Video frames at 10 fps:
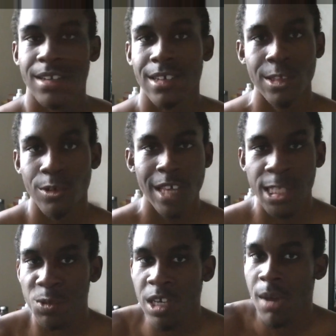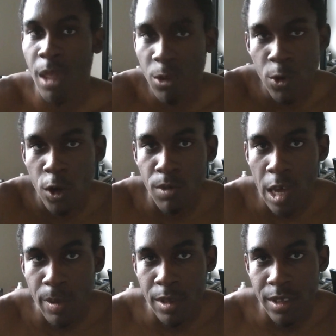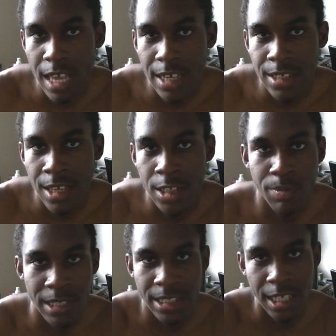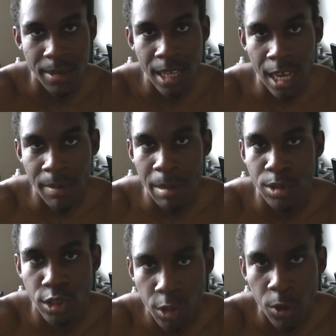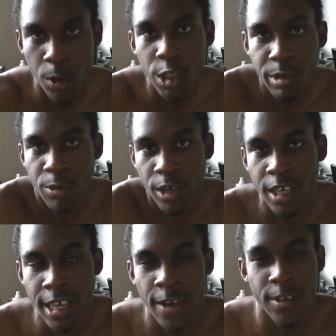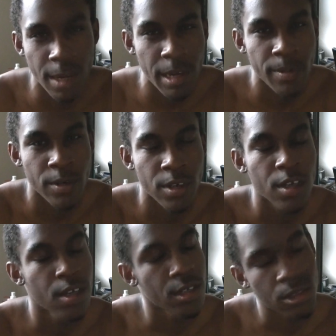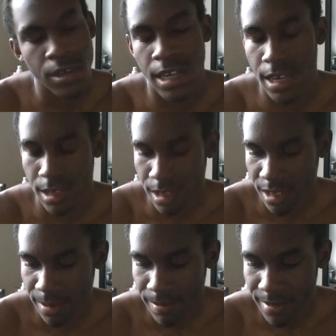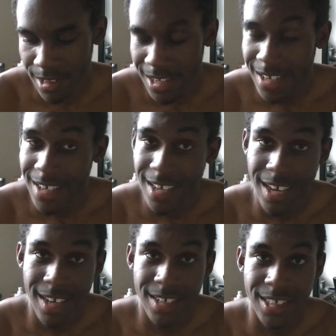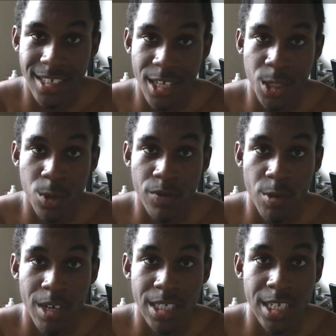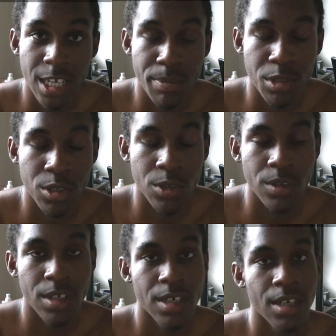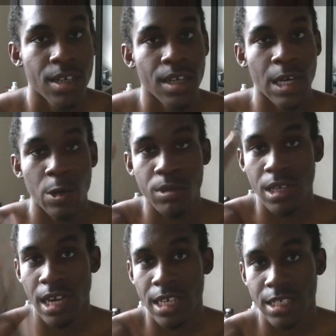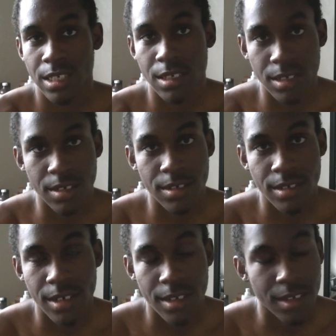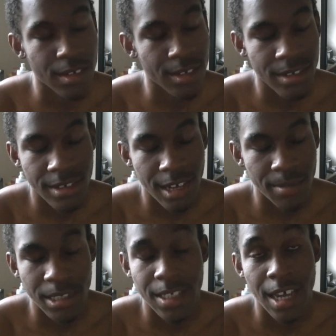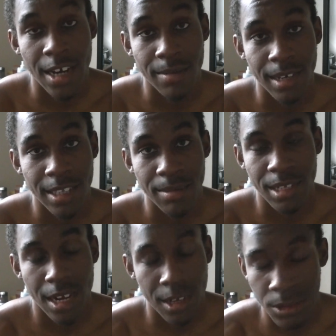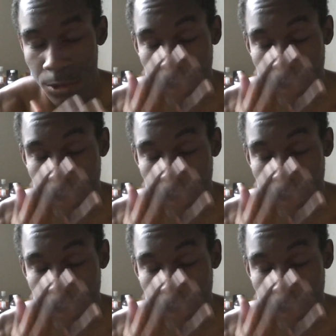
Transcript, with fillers: you know, next week I'm not recording bodybuilding and calisthenics, but at the same time, I'm still going to be working out. You get my point? So yeah, uh, yeah, stay tuned for Wednesday's episode. I hope you guys, uh, I'm just tired, man. I'm tired. I don't know